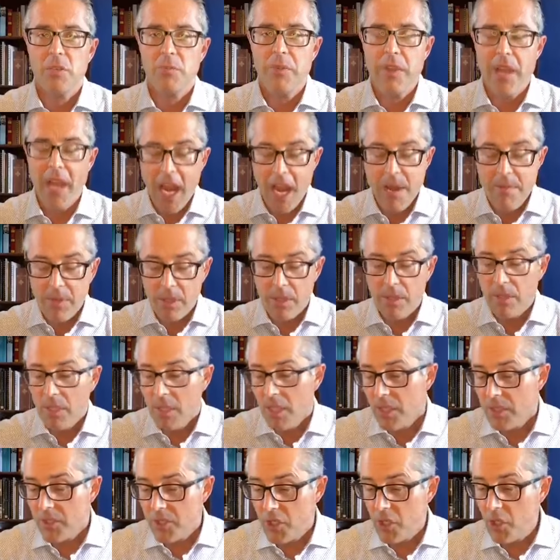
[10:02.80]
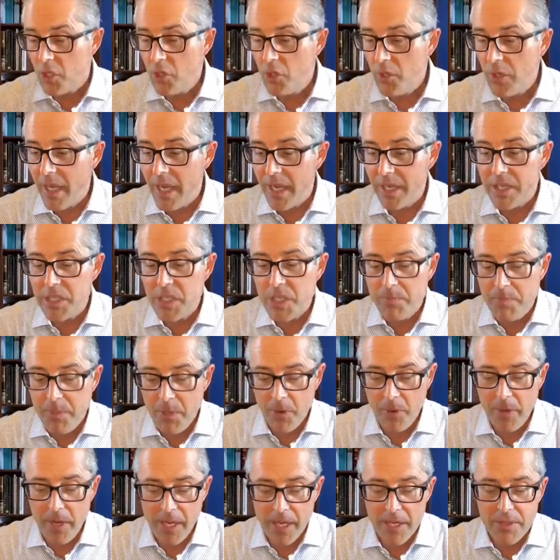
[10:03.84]
to be able to
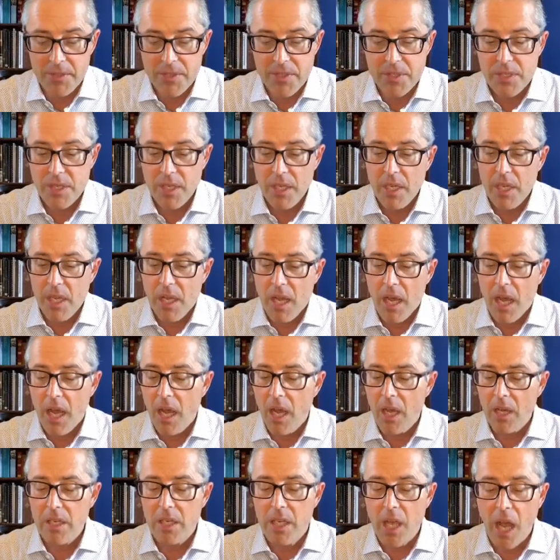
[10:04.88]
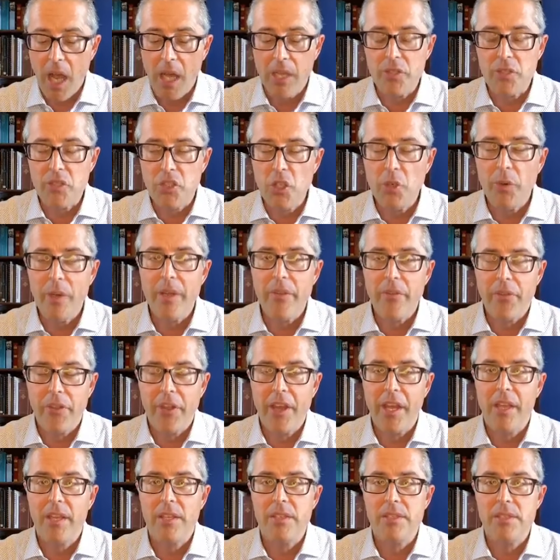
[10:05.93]
experience uh, God doing
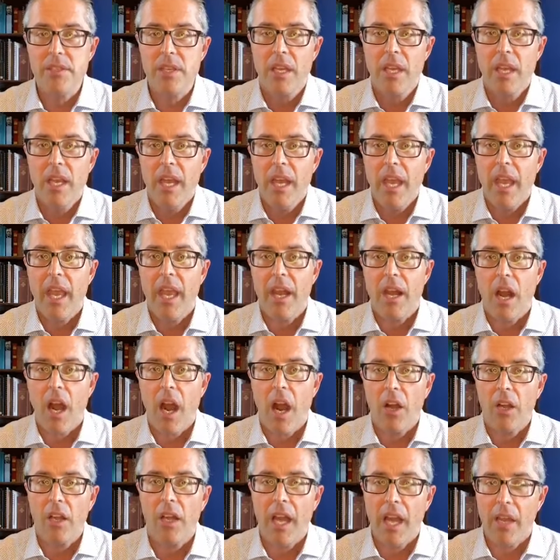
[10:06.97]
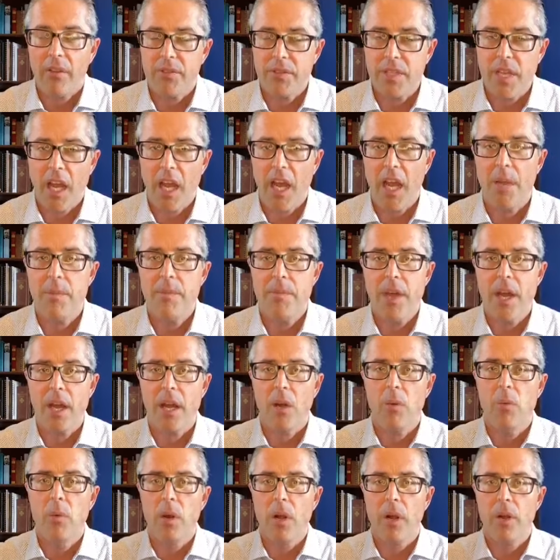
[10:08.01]
things in our lifetime that
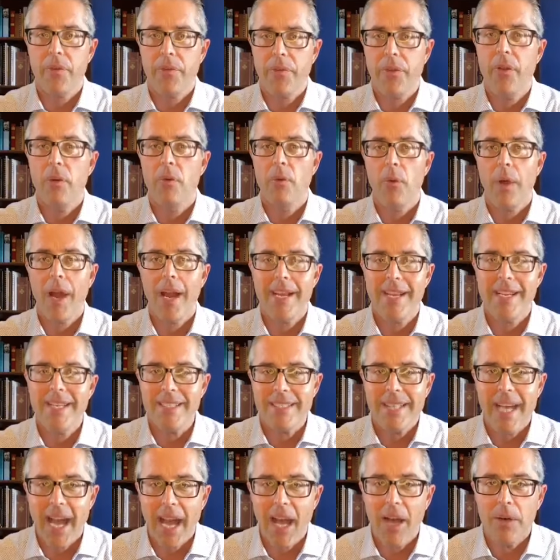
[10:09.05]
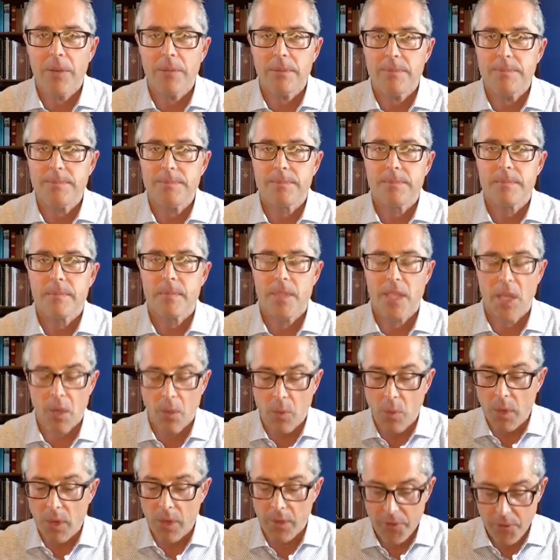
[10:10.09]
are worth writing down. They're
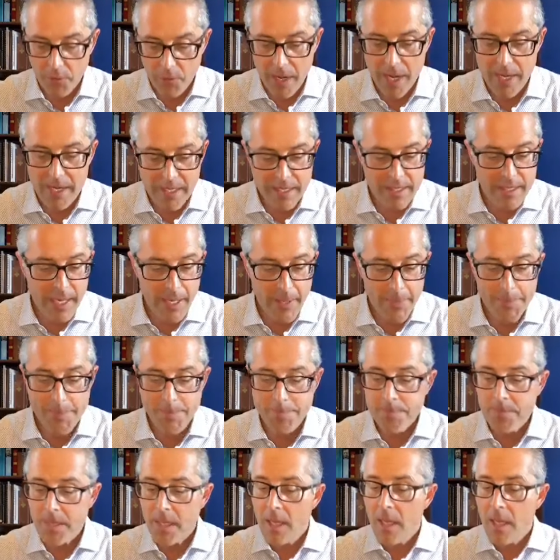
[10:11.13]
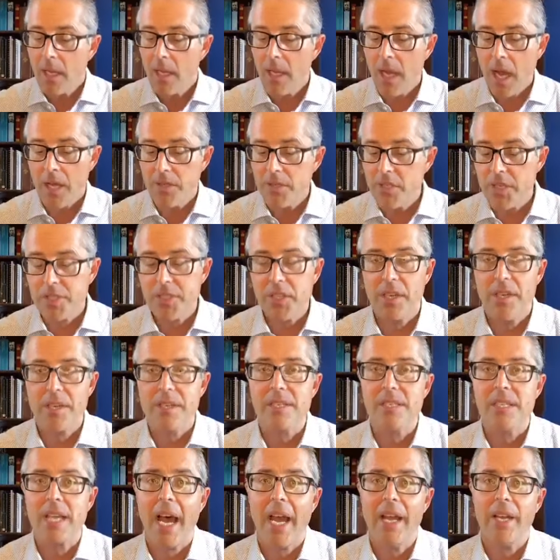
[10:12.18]
worth writing down. Uh, just on a
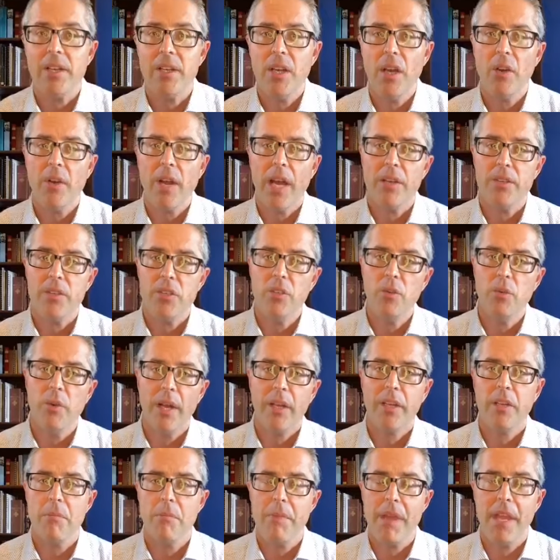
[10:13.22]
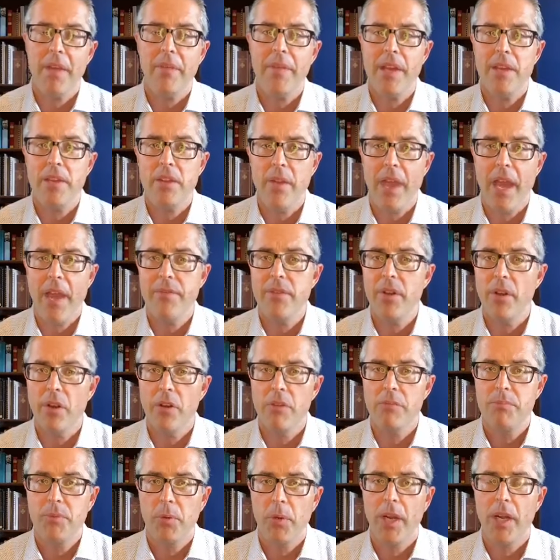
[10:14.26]
side note, I do recommend that you have your
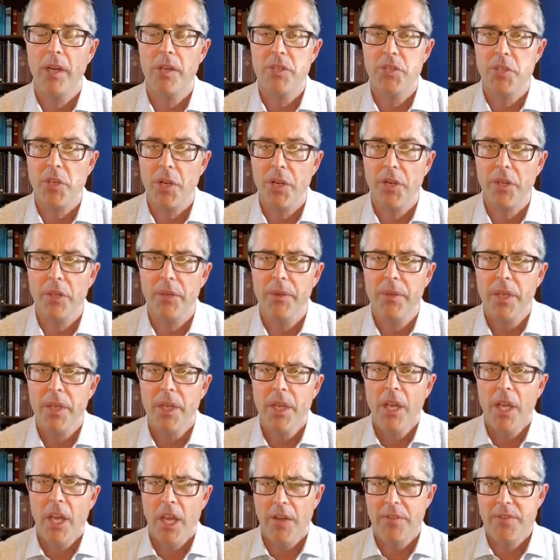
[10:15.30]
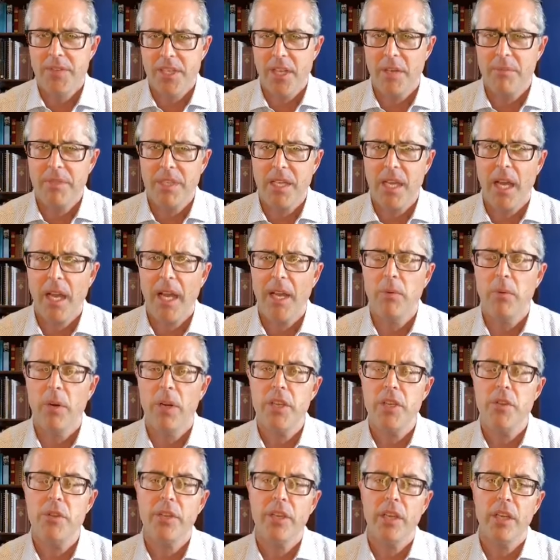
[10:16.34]
own prayer journal of some kind where
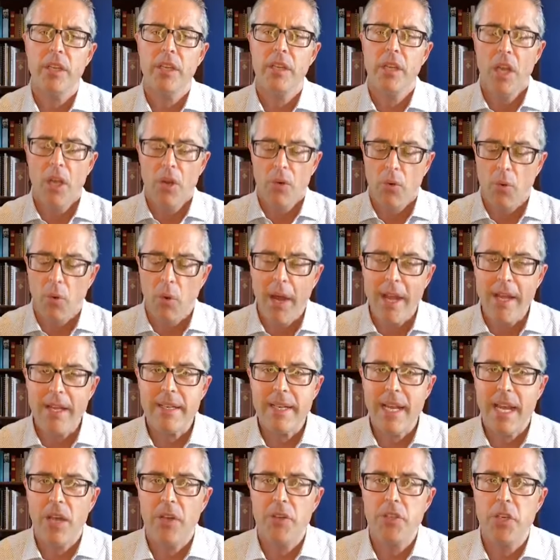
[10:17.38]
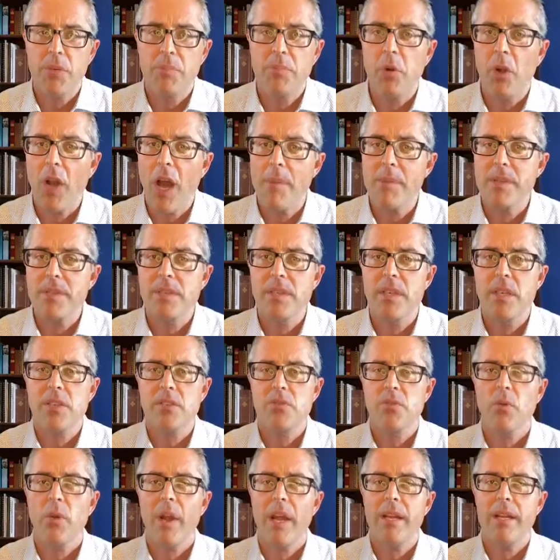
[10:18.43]
you can write down your
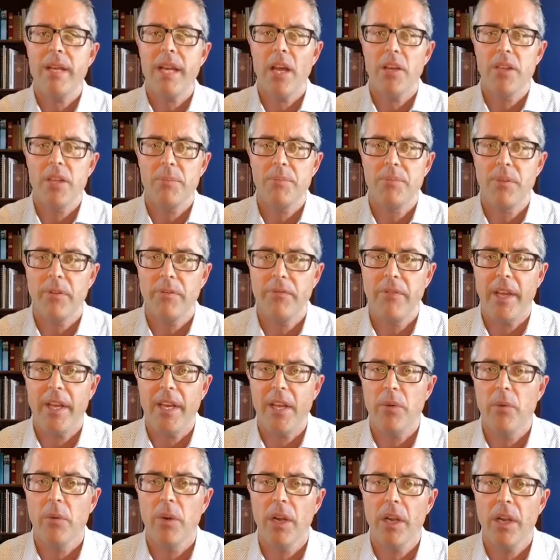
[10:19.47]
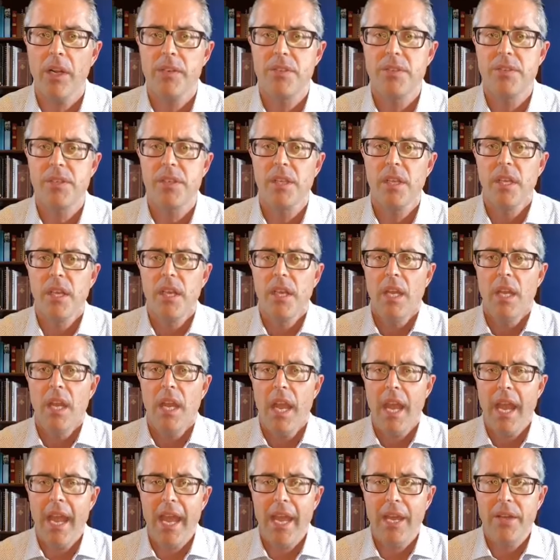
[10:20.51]
promises, write down the prophetic words,
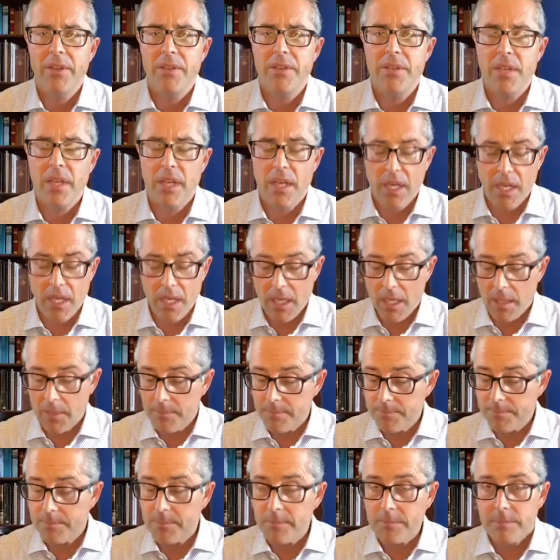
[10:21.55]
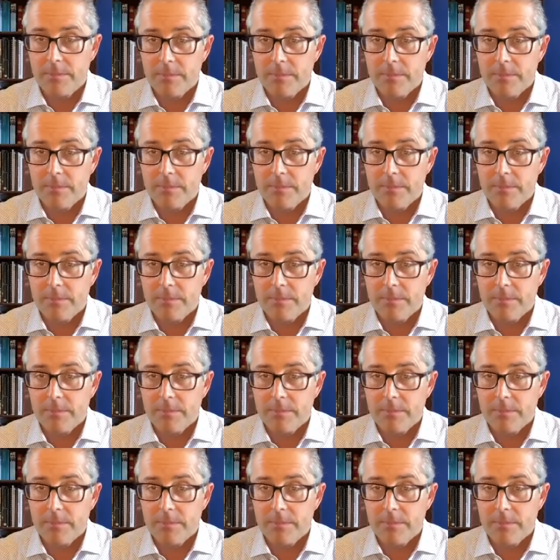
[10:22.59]
and um,